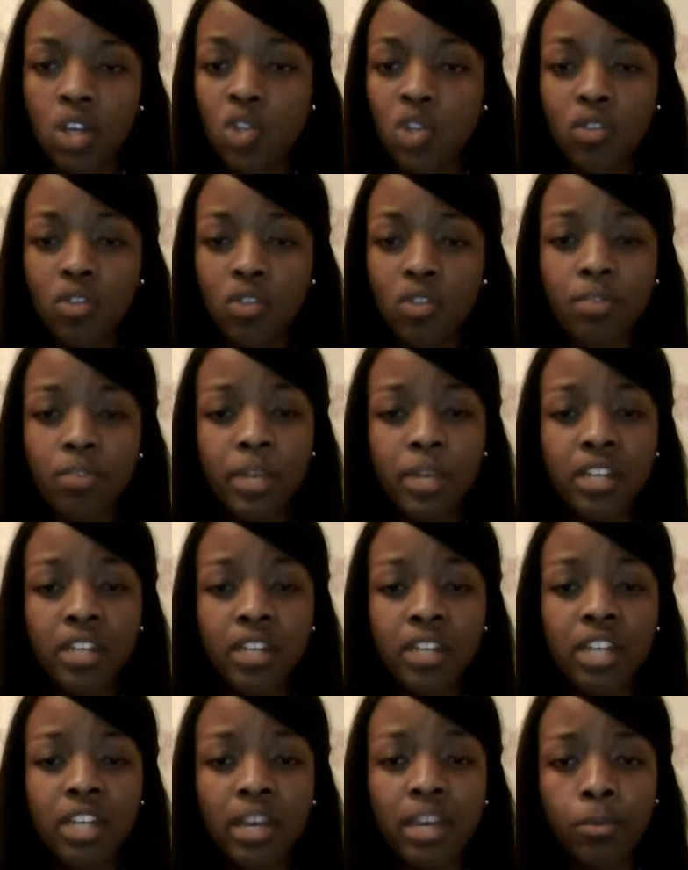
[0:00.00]
During the
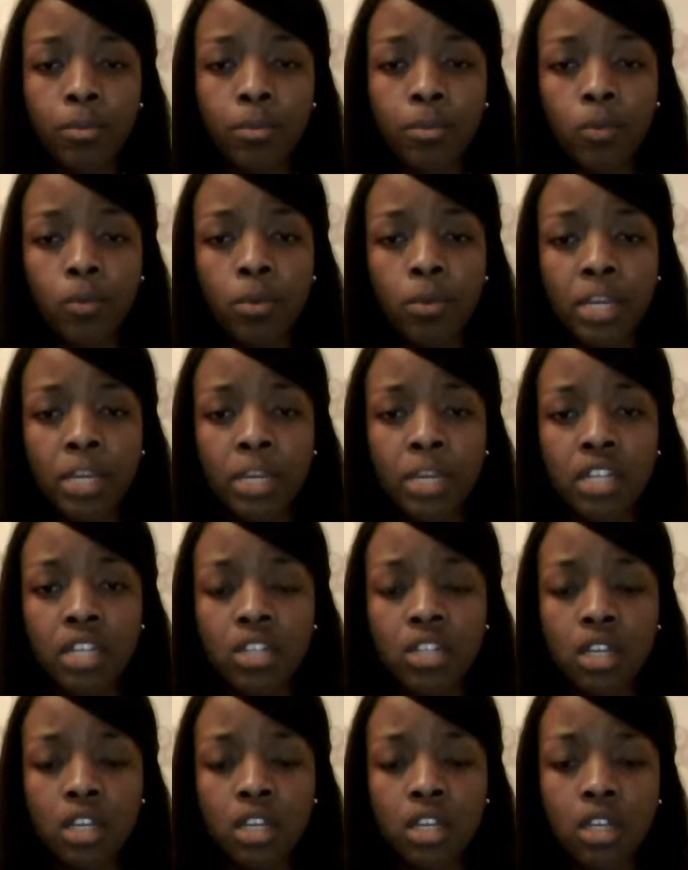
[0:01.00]
planning, we
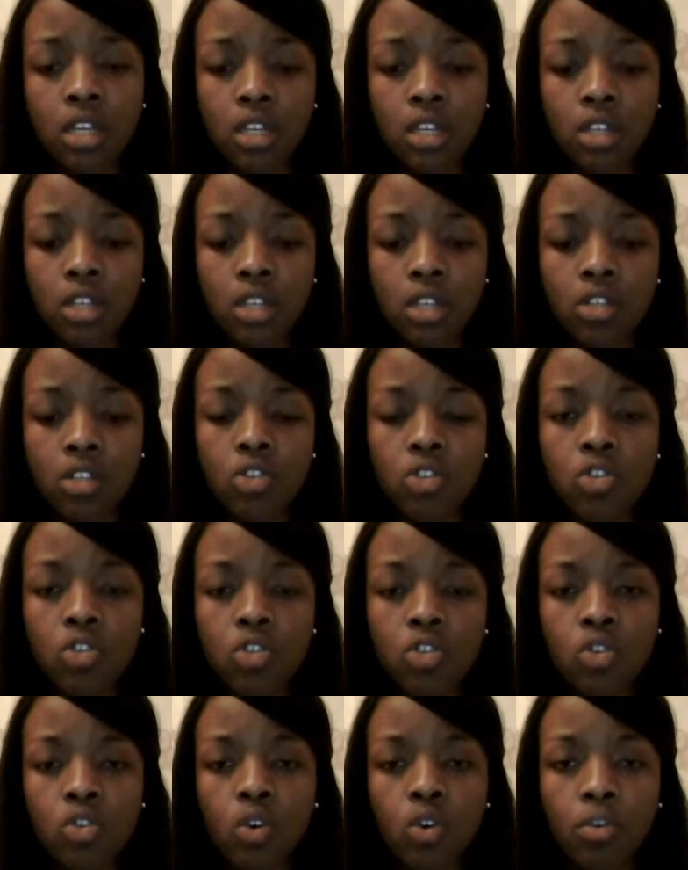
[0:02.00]
made a
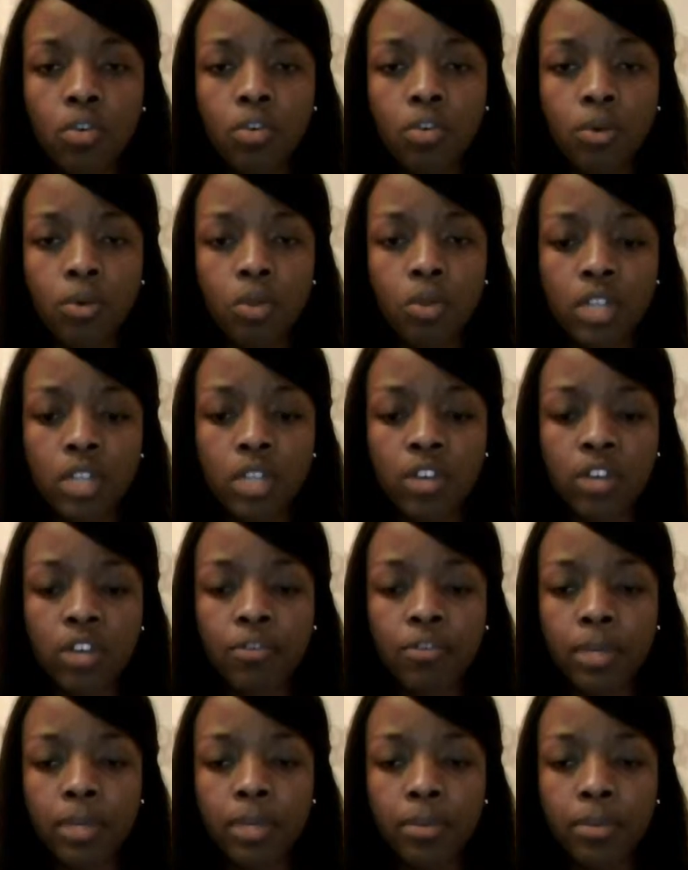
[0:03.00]
storyboard out
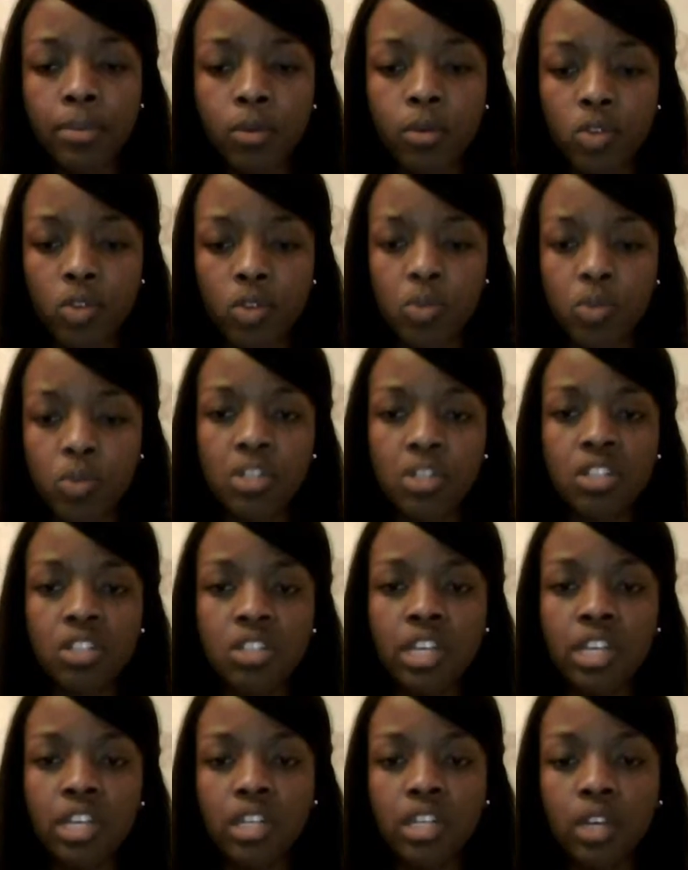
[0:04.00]
of paper, which we
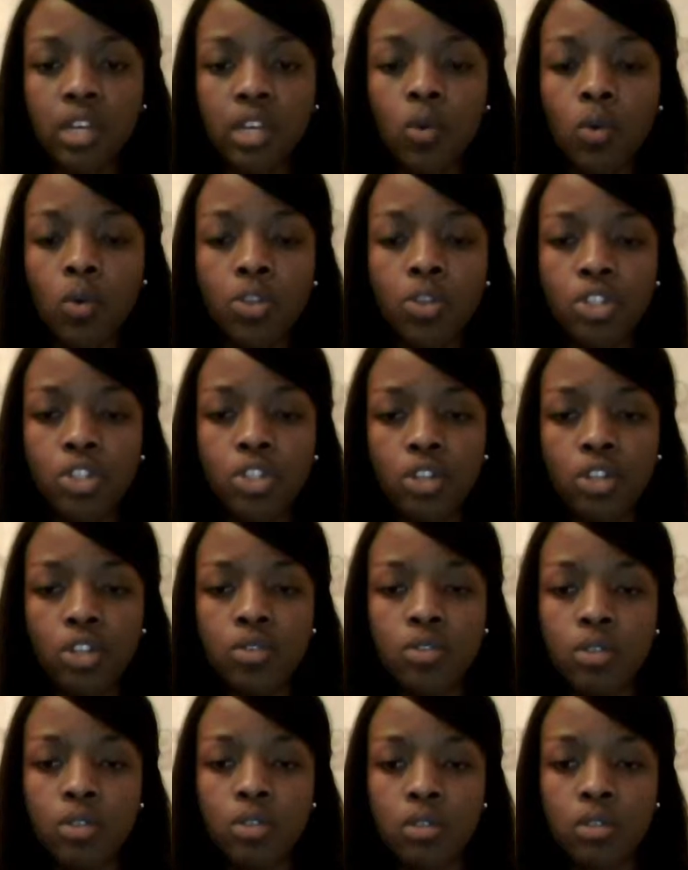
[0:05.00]
designed like all the
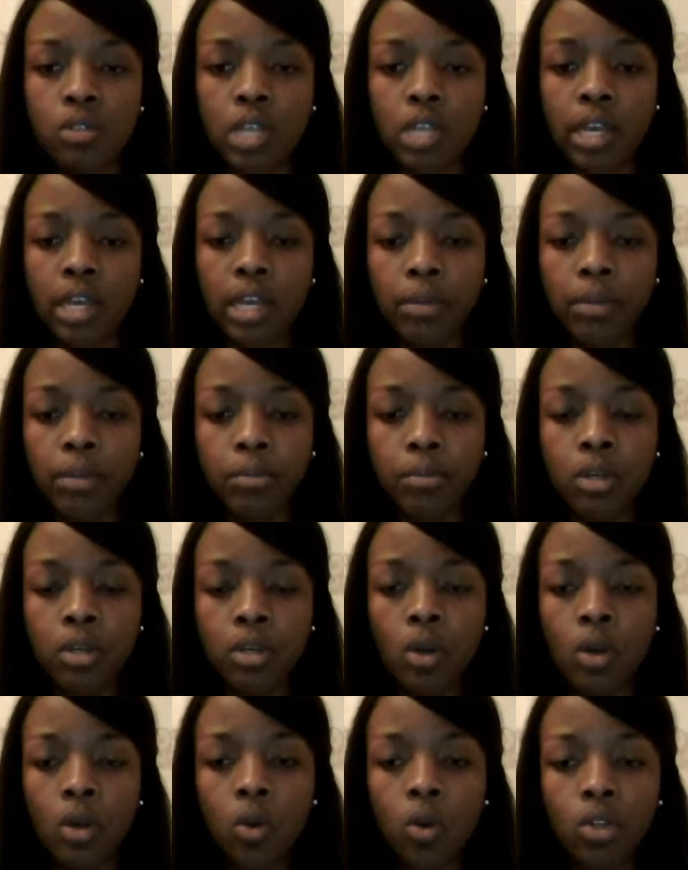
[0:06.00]
shots,
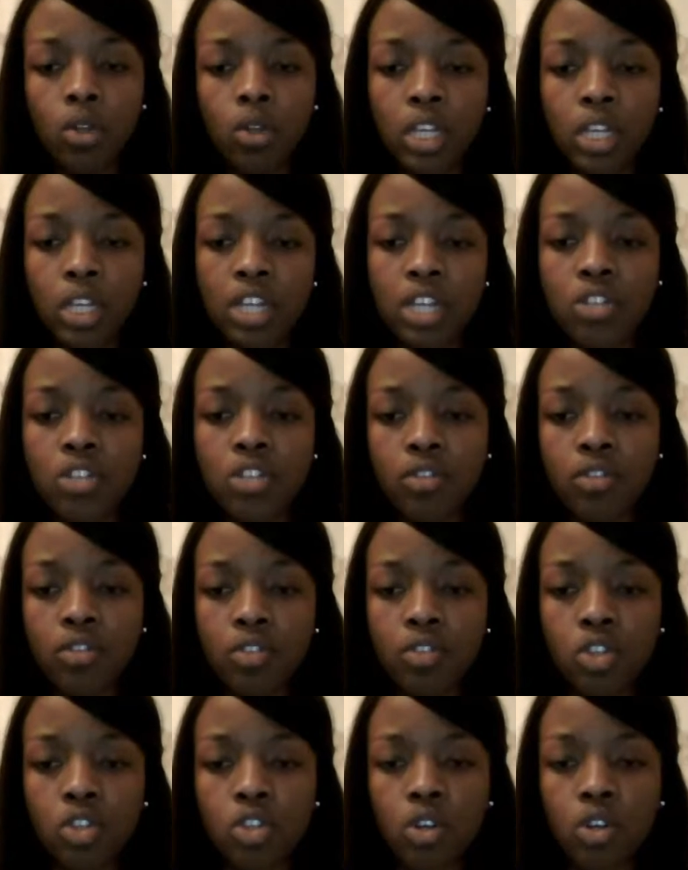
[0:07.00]
all the locations of
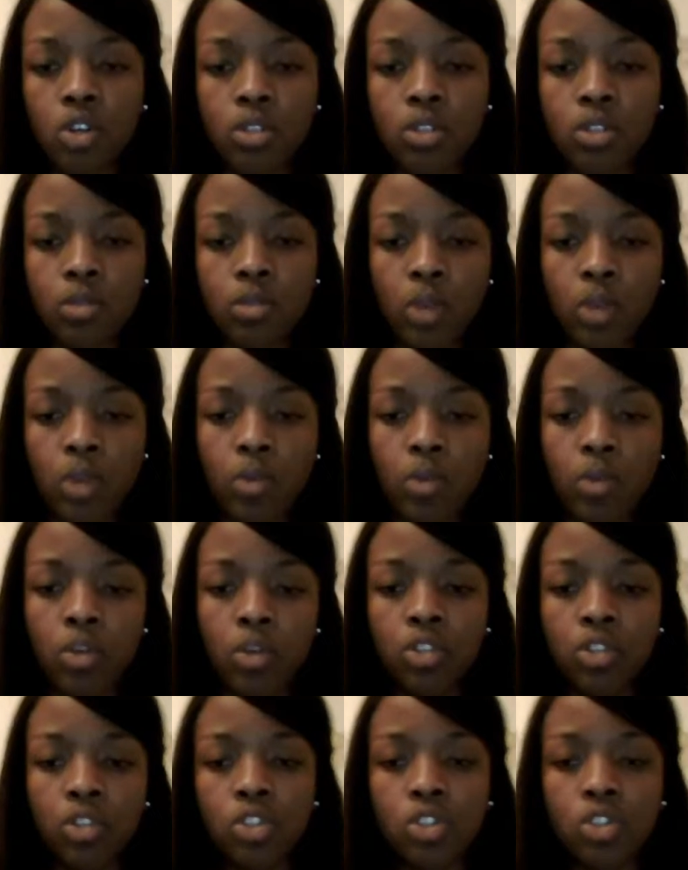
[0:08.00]
the shots, where we
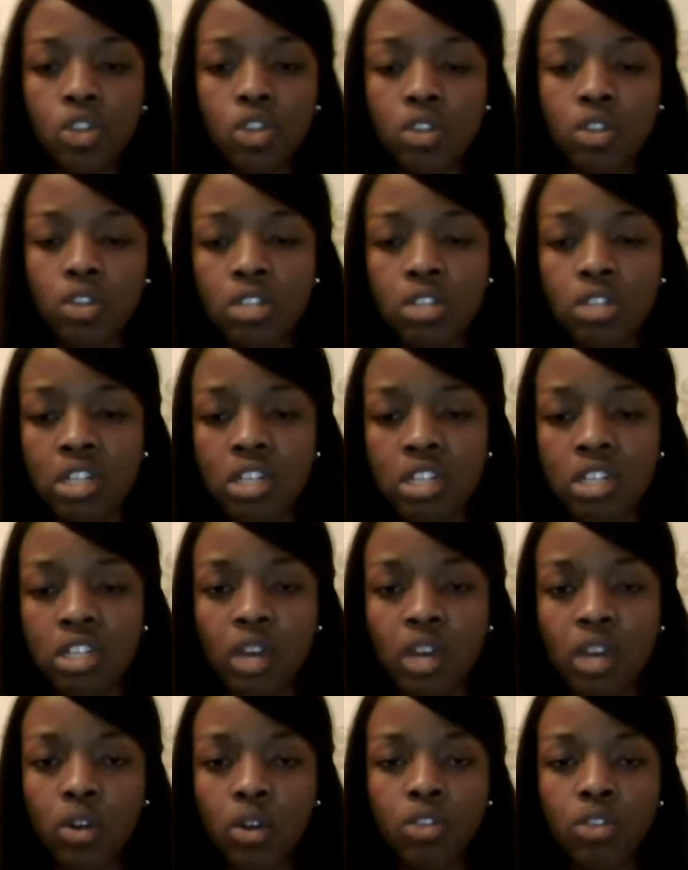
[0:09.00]
wanted the shots and
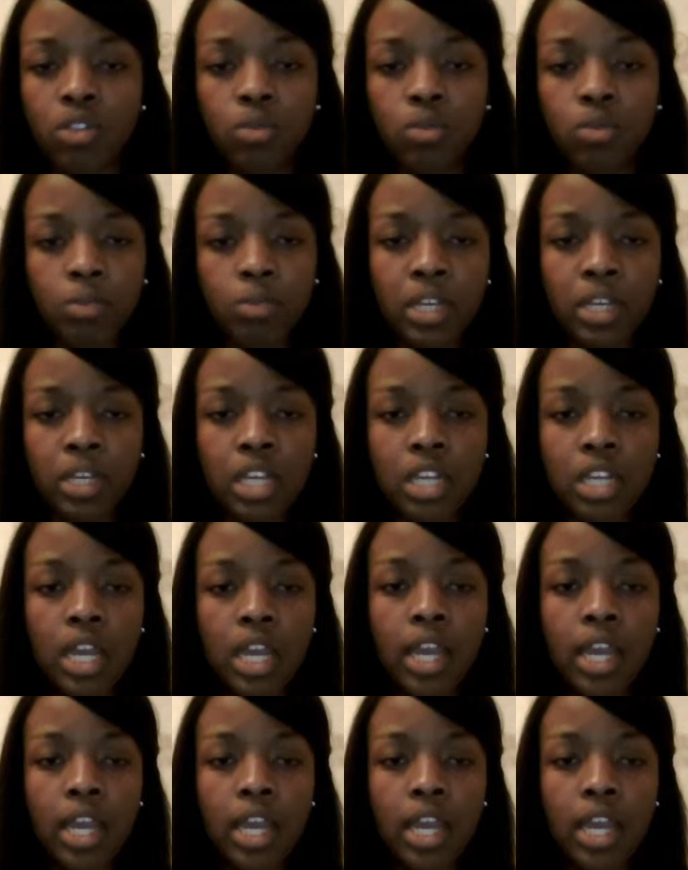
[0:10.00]
how long they would be.